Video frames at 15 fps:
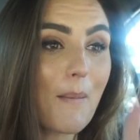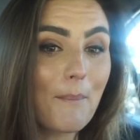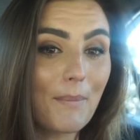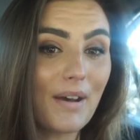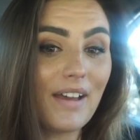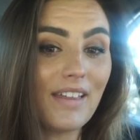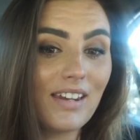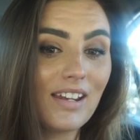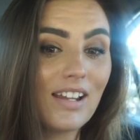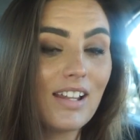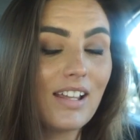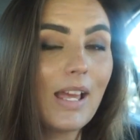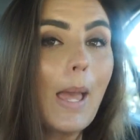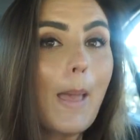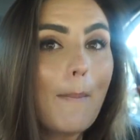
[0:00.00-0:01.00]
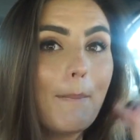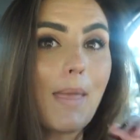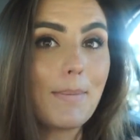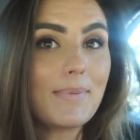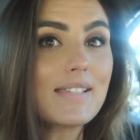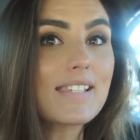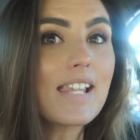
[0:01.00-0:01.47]
But
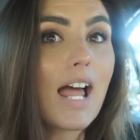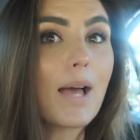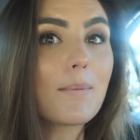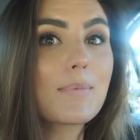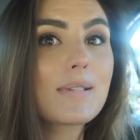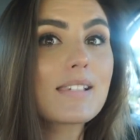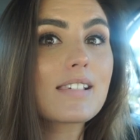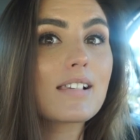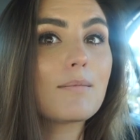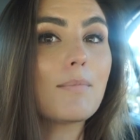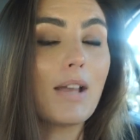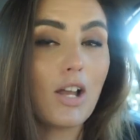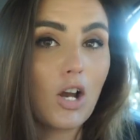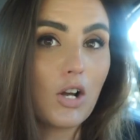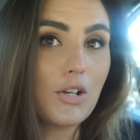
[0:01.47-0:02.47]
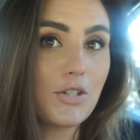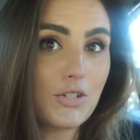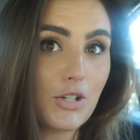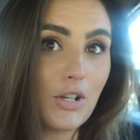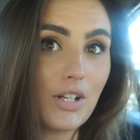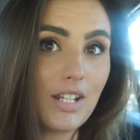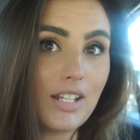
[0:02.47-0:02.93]
baby steps. My car is
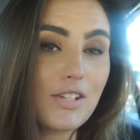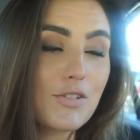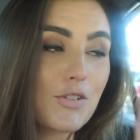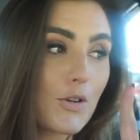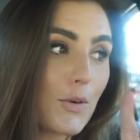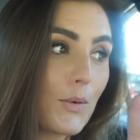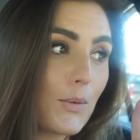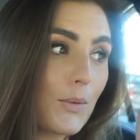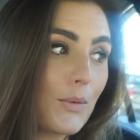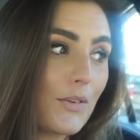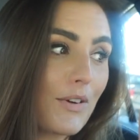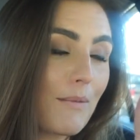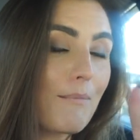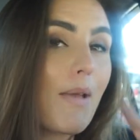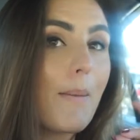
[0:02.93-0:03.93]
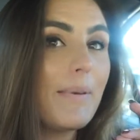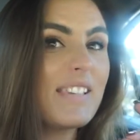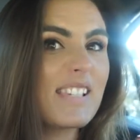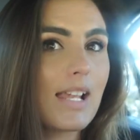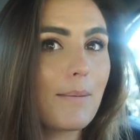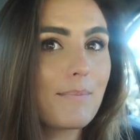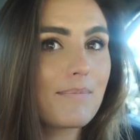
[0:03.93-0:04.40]
dirty, so baby
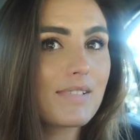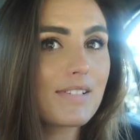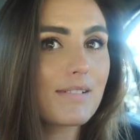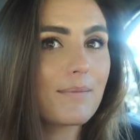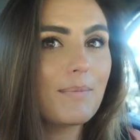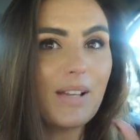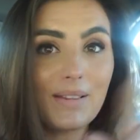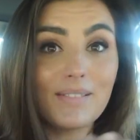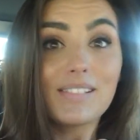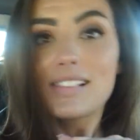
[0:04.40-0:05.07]
steps. But